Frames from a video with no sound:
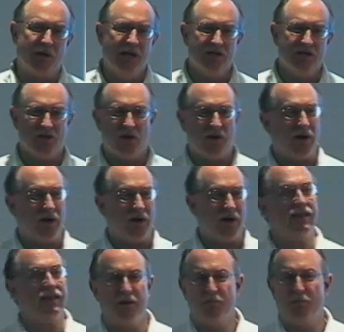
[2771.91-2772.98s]
So I
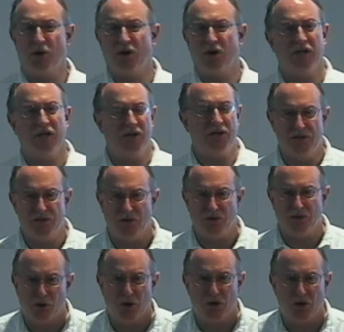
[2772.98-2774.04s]
think Berkeley could do a
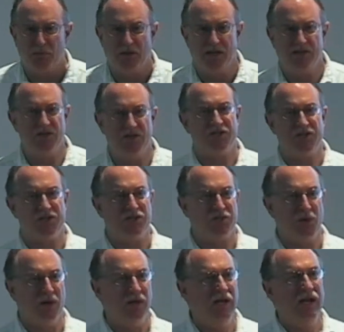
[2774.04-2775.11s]
program like this just as
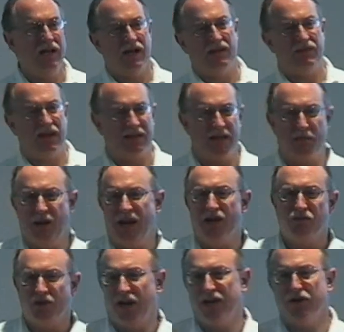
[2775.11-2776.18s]
well. In fact, they may have
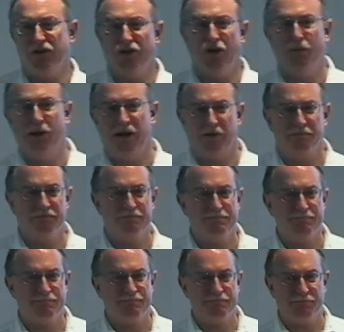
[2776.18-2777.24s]
one I don't know about.
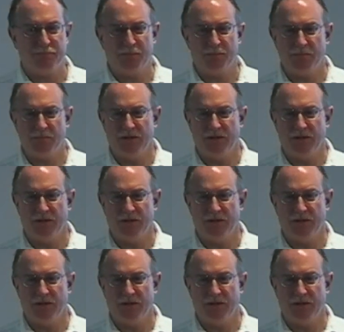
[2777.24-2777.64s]
Santa Cruz